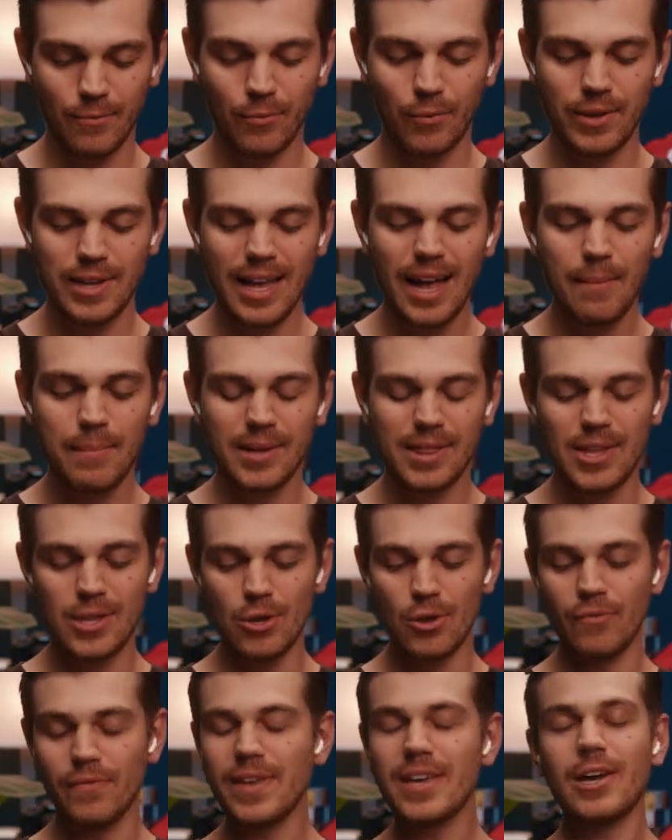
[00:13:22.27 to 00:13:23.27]
Well, yeah, but
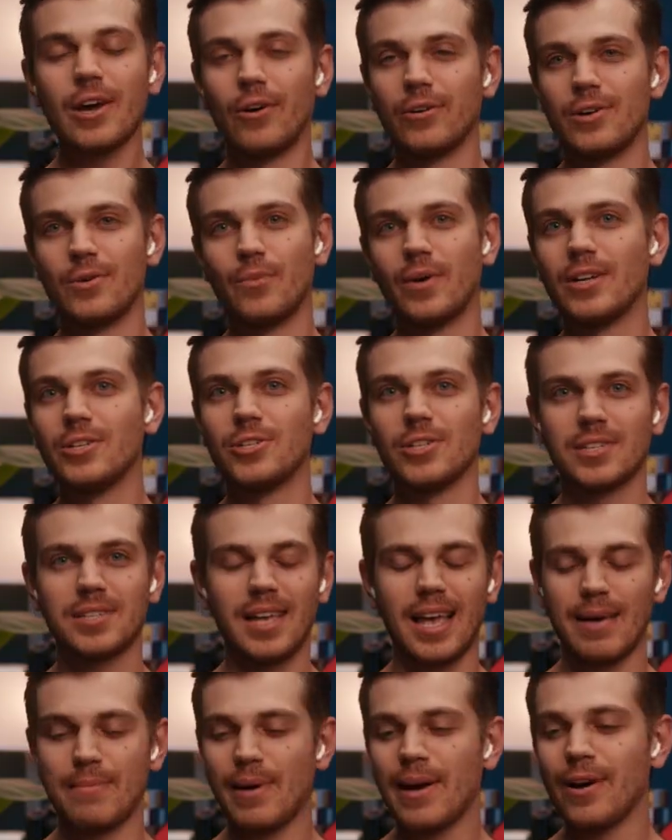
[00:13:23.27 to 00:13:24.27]
the UV coated one just
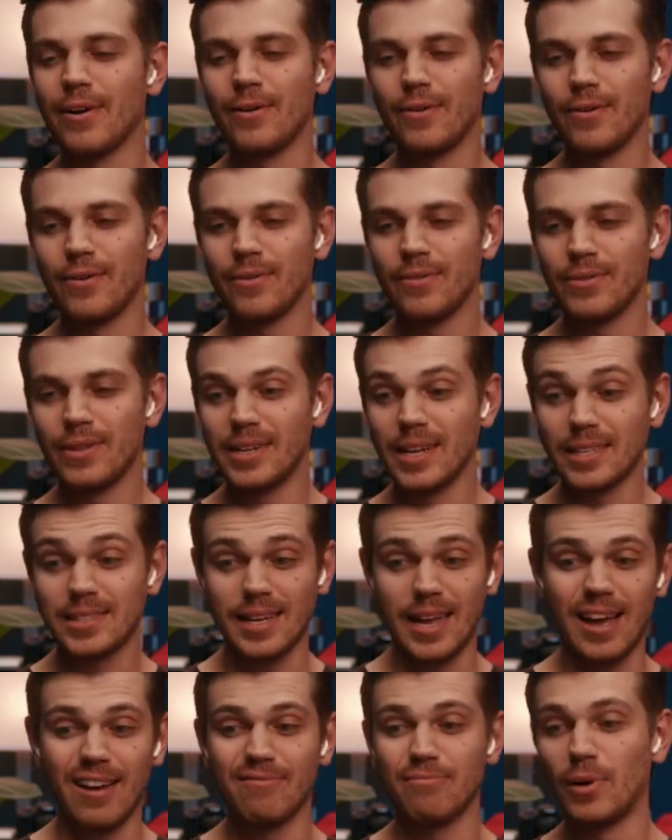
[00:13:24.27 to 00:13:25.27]
came out that
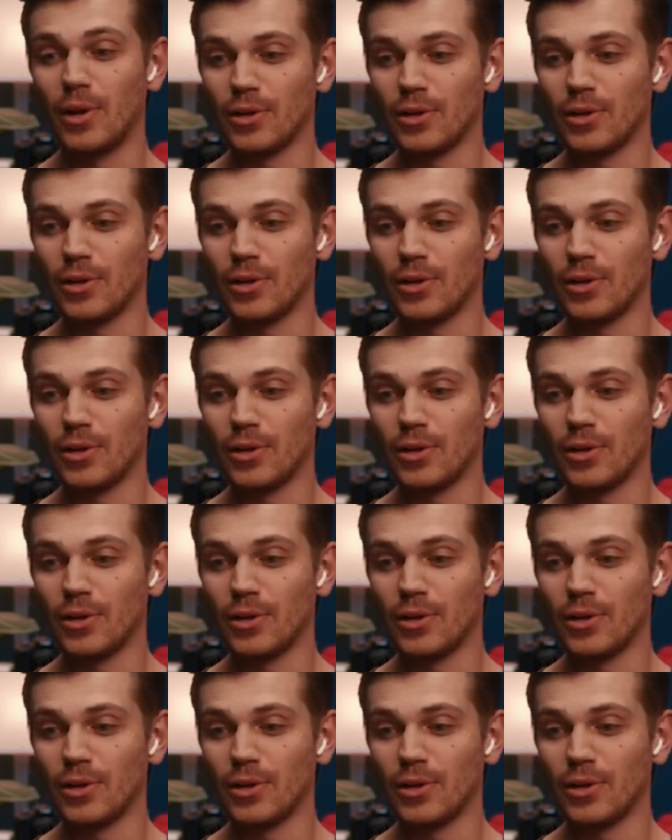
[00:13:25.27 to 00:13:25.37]
doesn't have